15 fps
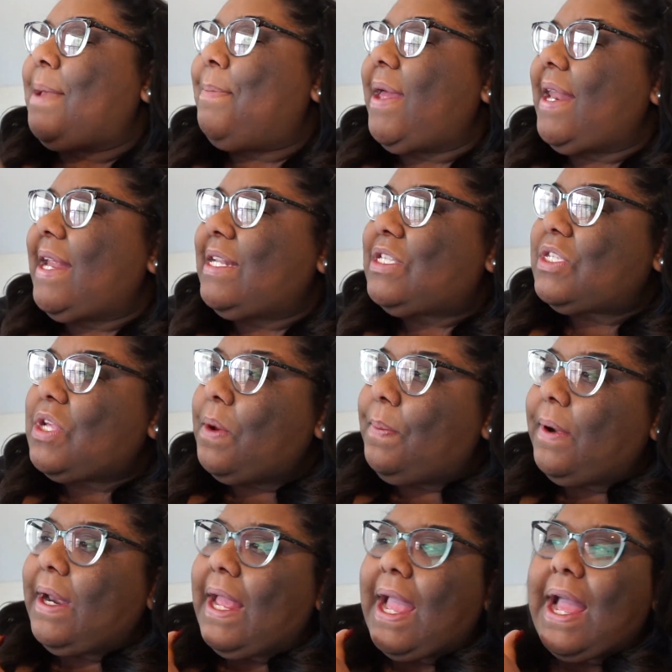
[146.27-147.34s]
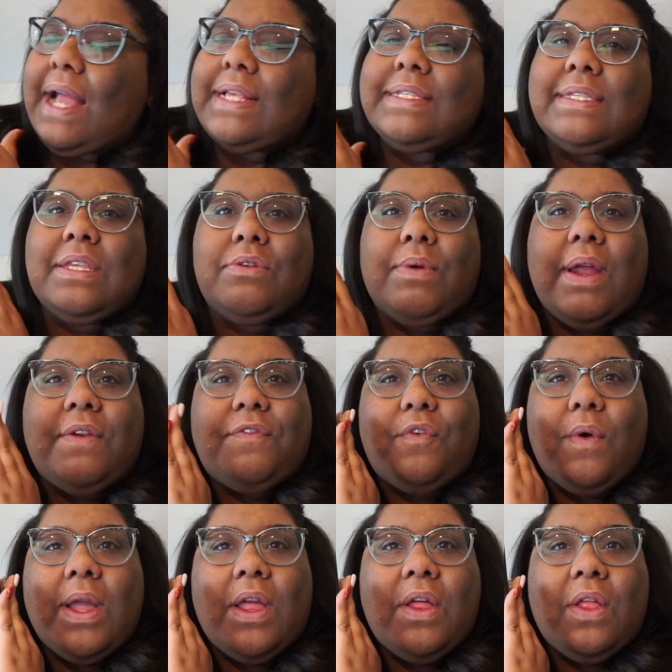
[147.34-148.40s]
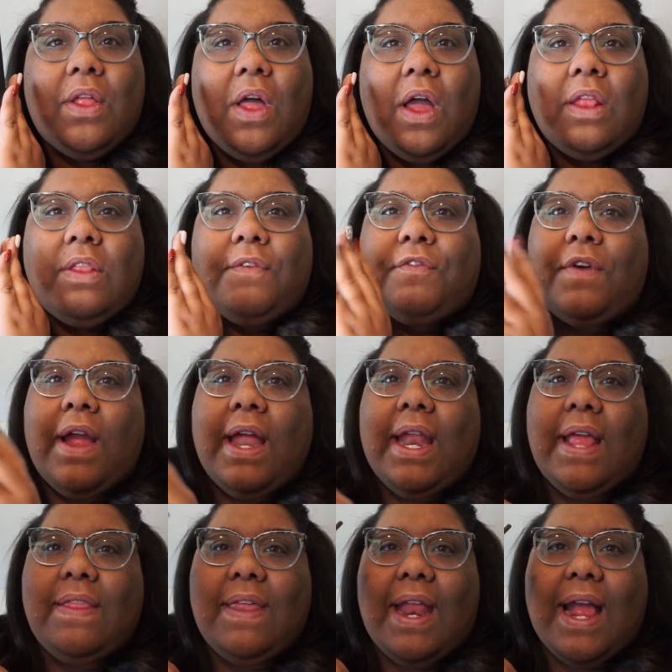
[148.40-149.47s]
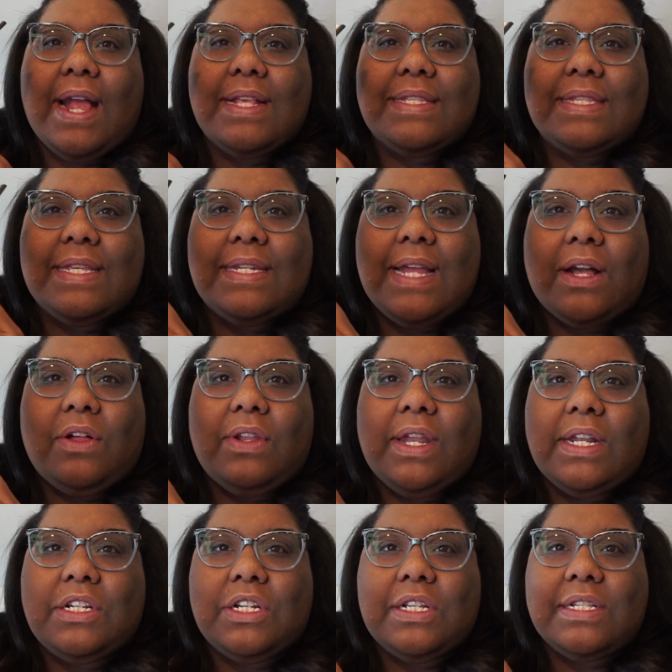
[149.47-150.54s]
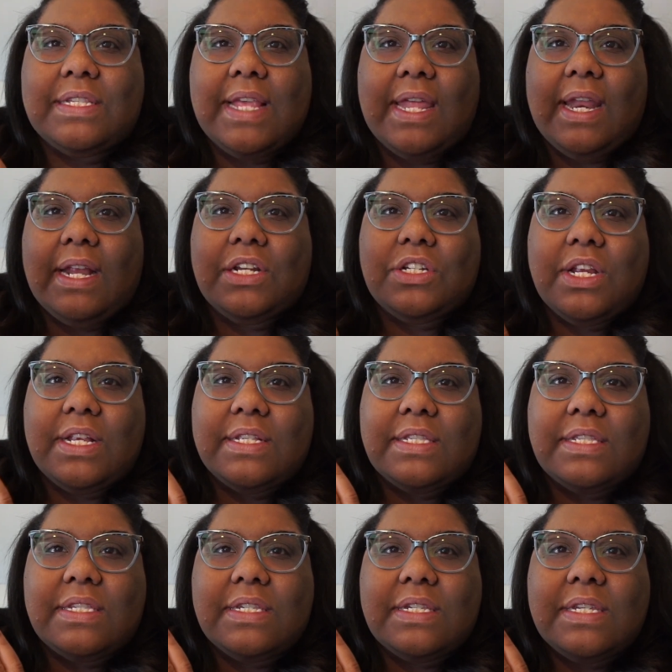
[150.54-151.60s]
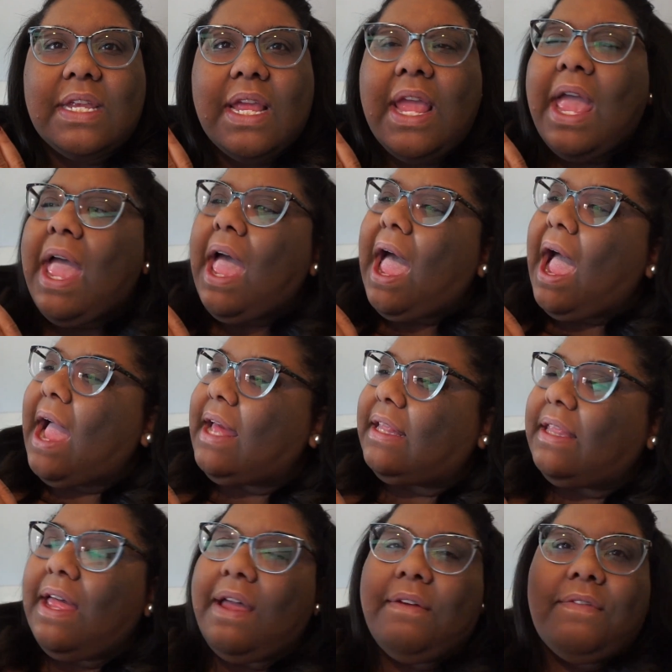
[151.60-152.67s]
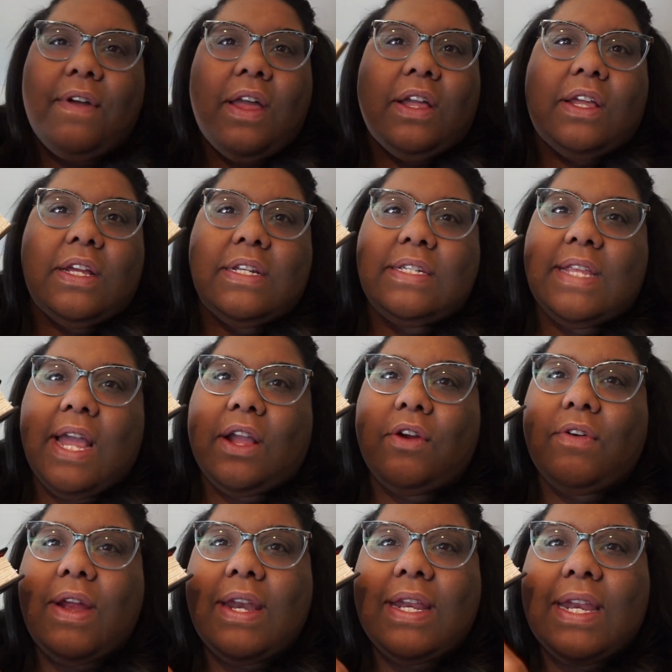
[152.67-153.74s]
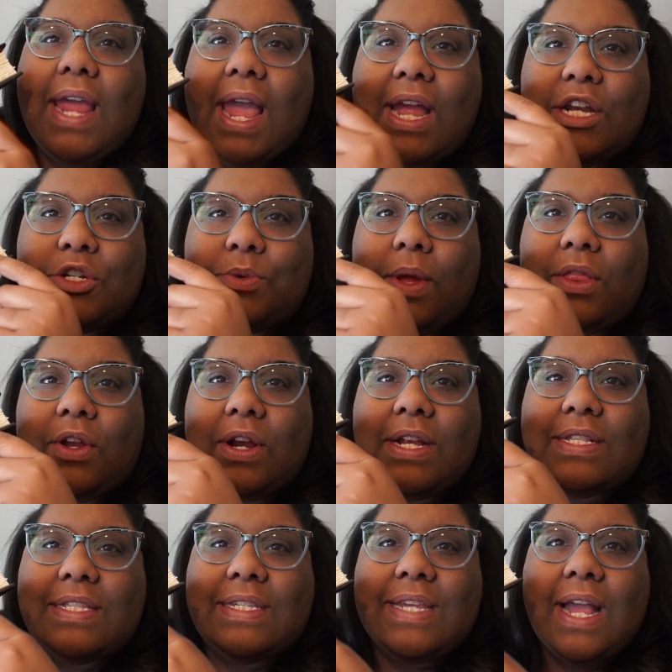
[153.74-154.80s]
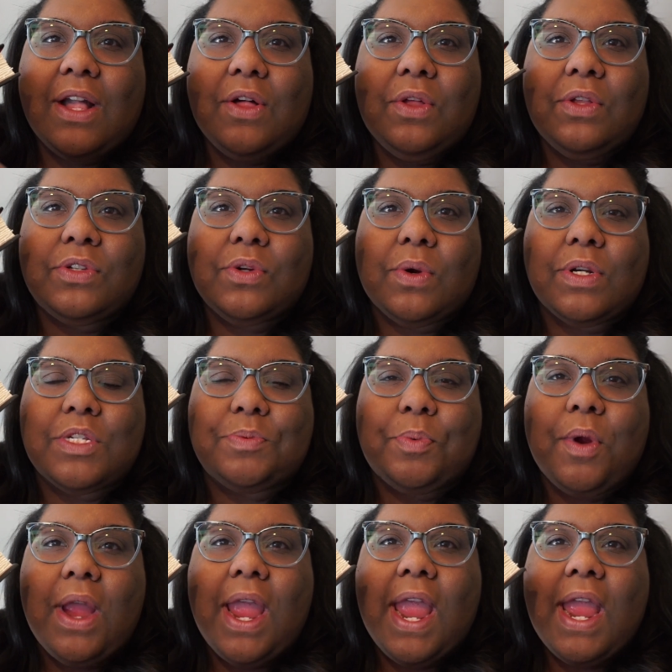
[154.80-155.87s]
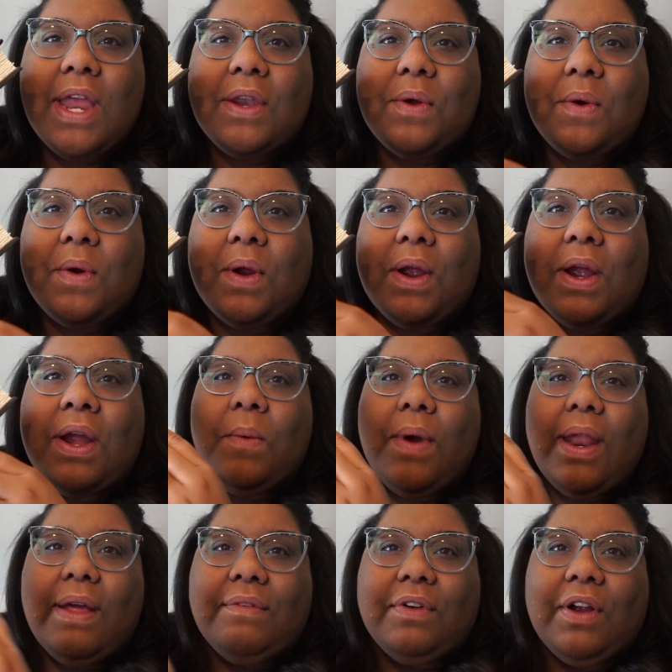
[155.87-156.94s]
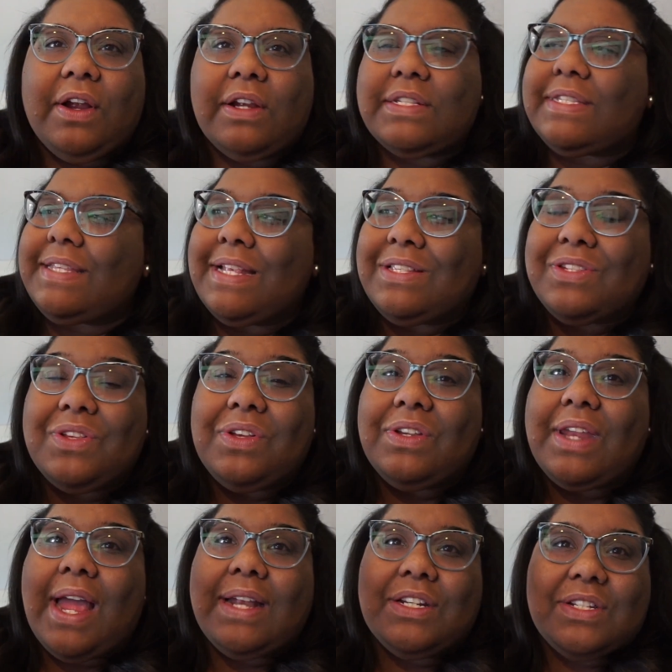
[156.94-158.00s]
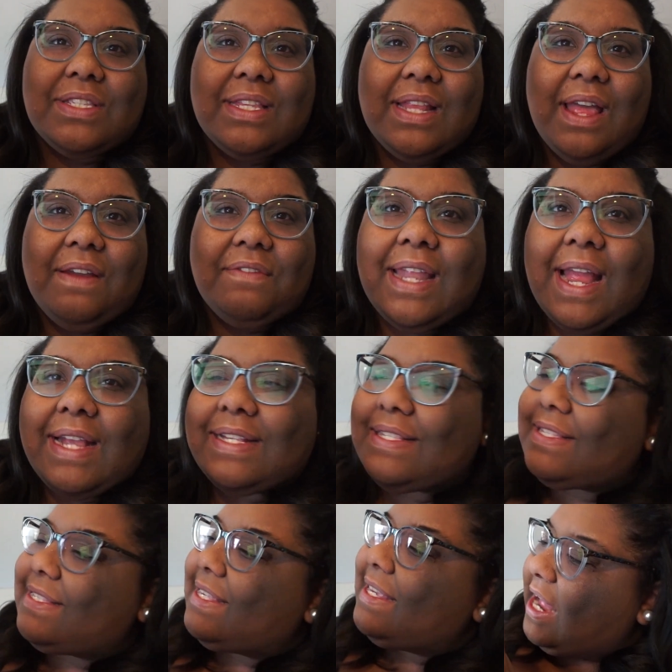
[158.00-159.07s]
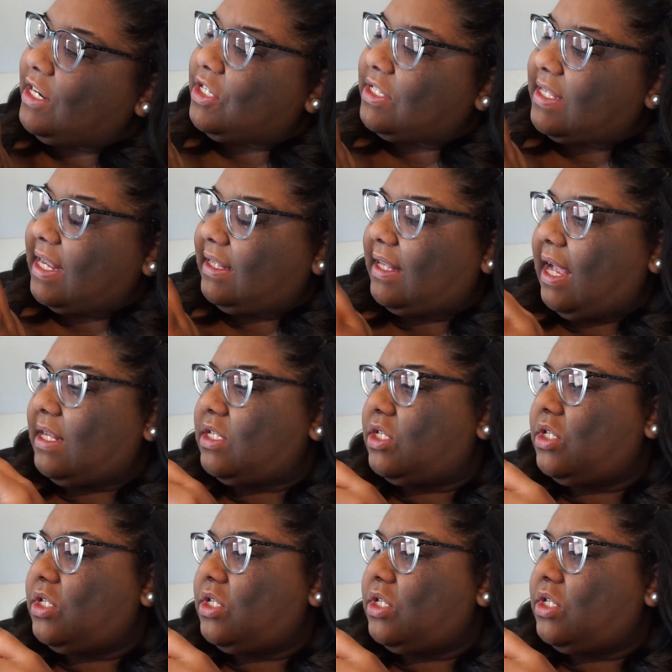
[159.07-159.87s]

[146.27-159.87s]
But it's so pretty. It has the red foil on the front, and then it has the deckled edges, and I love a good decorated edge, whether it's deckled or sprayed or whatever, stenciled. I just love nice edges like that.